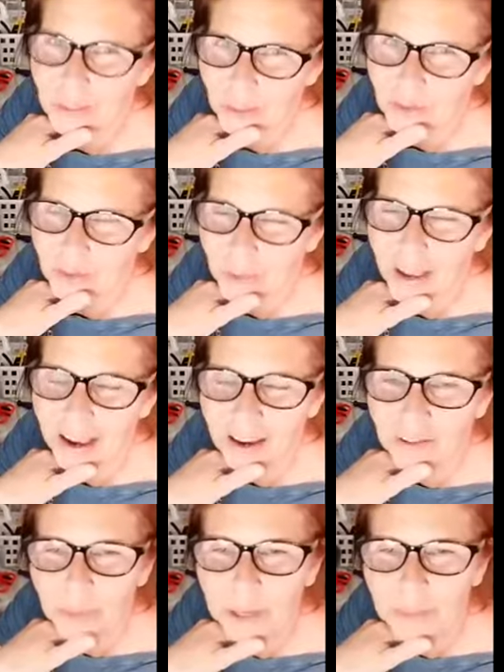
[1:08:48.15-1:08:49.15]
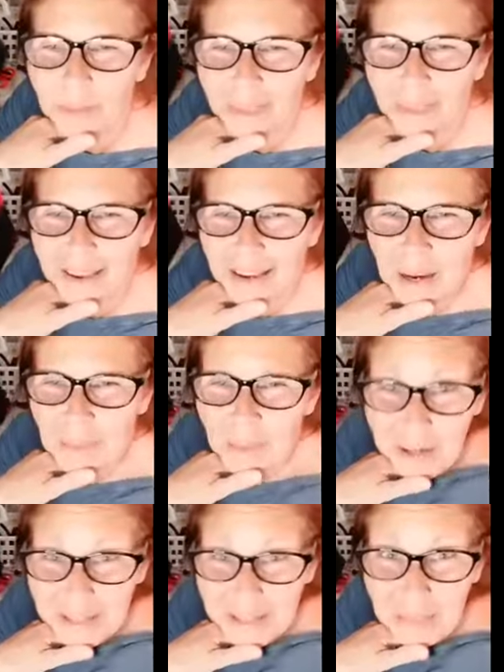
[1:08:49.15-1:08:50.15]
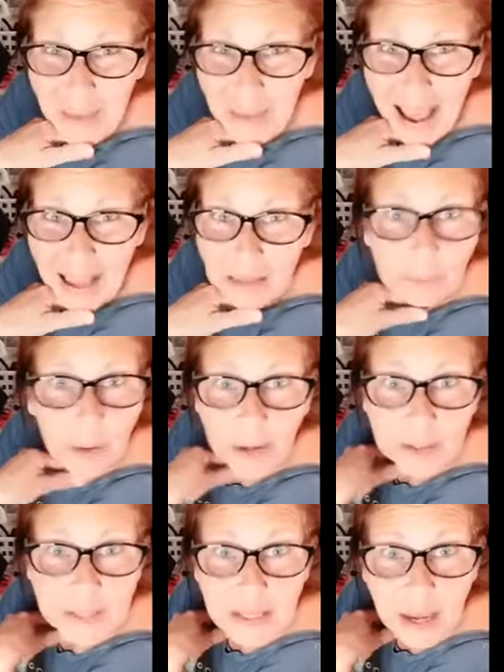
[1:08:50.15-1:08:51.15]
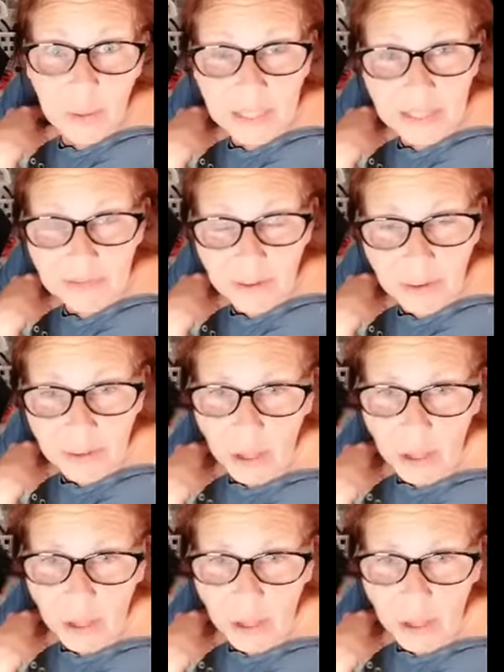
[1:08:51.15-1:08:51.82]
some of them have, but Marcy's back. Marcy, that wasn't very